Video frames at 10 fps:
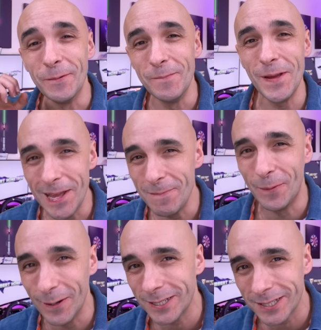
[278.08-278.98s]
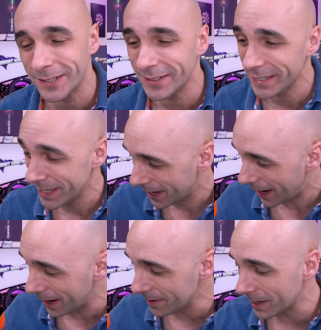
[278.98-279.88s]
but me, personally,
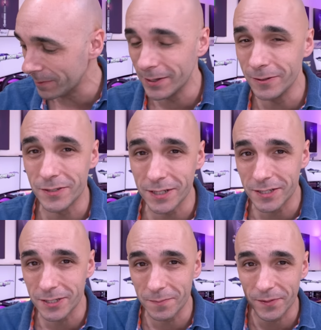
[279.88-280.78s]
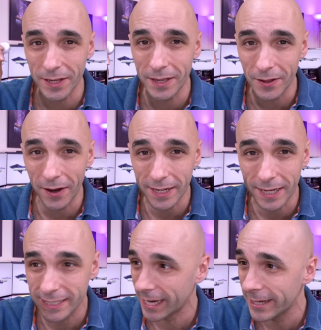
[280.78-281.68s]
I'm gonna be using something that I
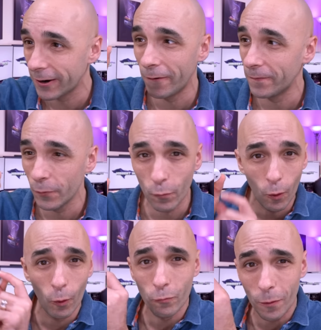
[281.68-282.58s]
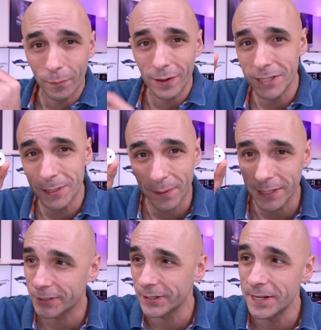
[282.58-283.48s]
can take off the wall, replace the
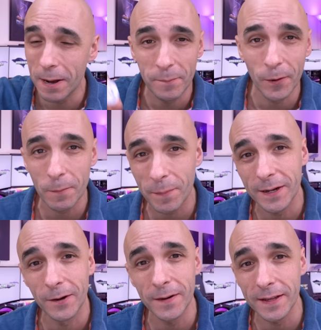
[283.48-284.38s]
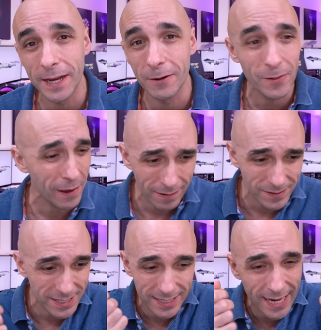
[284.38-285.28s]
battery, and put back on again without
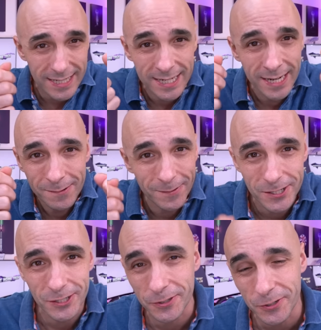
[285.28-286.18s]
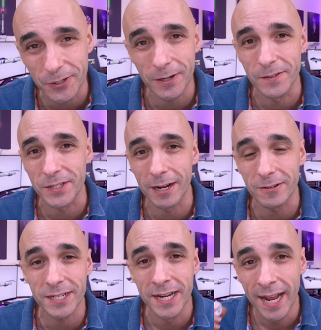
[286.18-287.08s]
having to get my screwdrivers
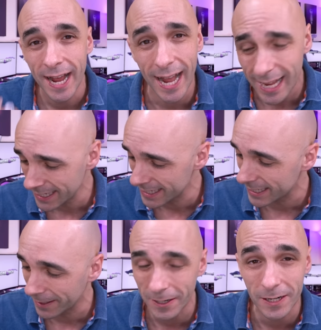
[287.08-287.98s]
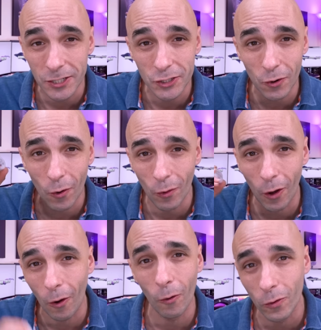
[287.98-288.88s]
out, and I'm gonna control
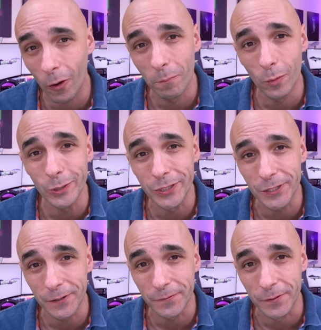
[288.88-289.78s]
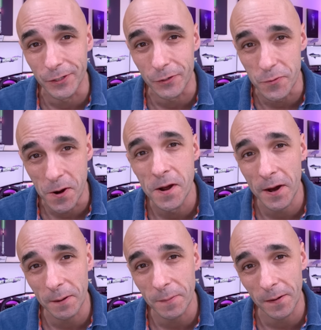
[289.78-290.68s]
a whole lot more stuff than you,
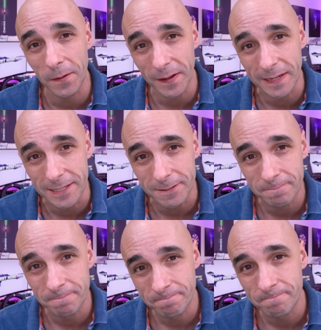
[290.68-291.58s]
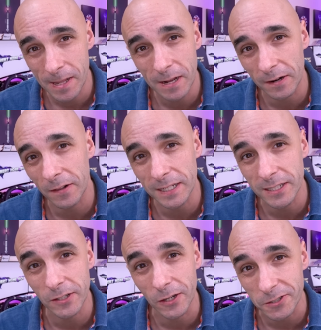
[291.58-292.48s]
and I'm gonna like it. I'm gonna like
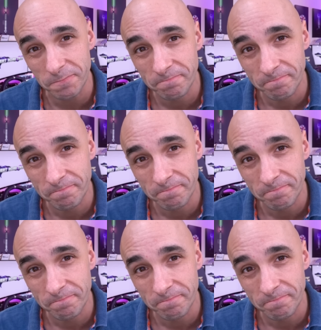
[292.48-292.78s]
it a lot.